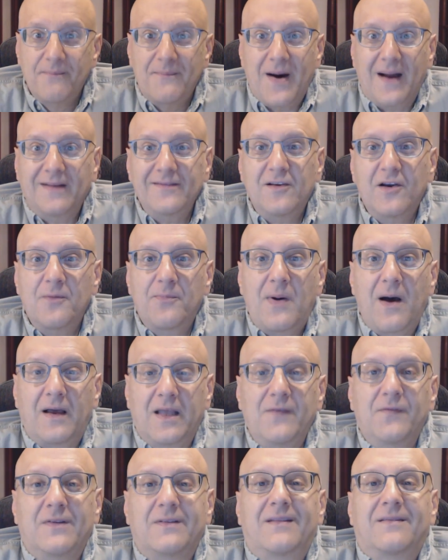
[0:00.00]
monetary
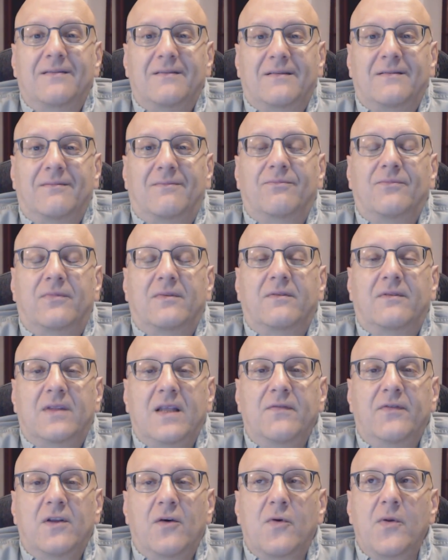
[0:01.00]
policy,
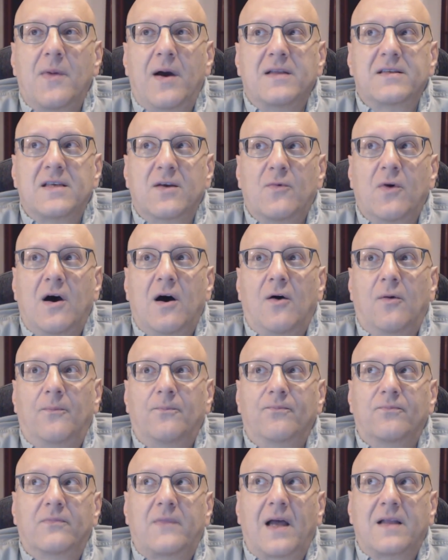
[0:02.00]
even though we might say, well,
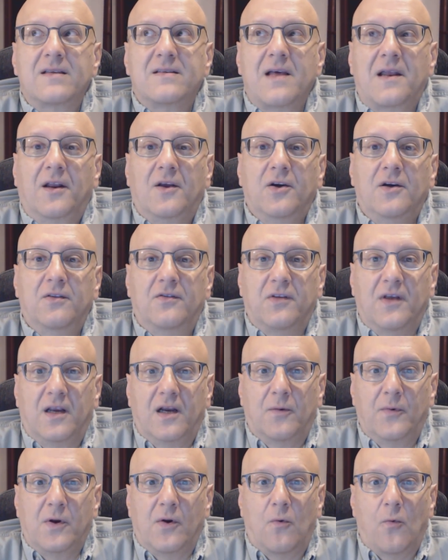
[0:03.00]
that's not a good thing
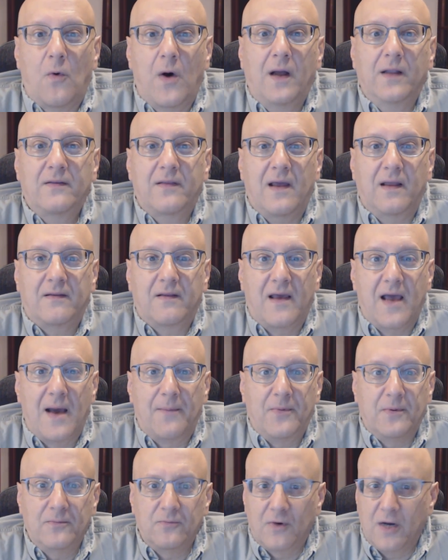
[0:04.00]
or we don't want that to
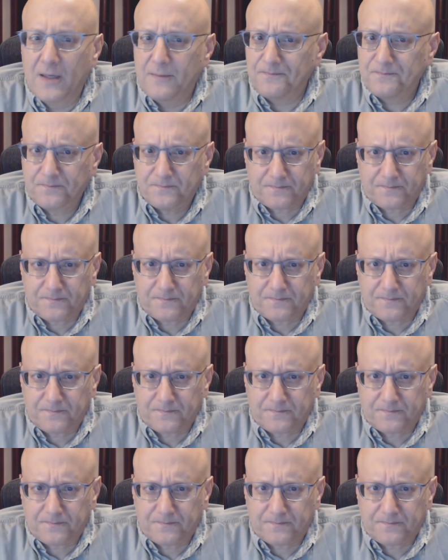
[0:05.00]
happen, right?